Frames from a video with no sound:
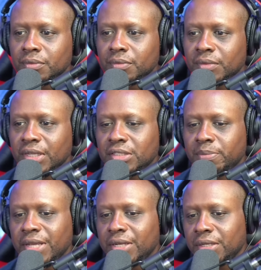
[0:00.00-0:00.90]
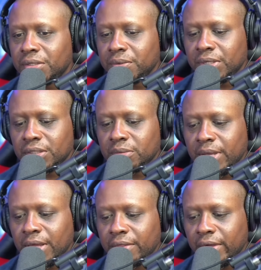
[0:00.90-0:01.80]
These men that do this,
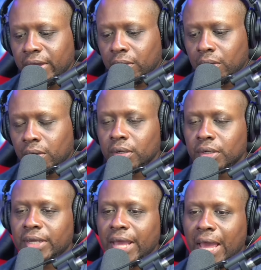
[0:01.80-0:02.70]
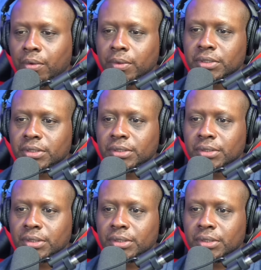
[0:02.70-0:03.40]
man, they are cowards.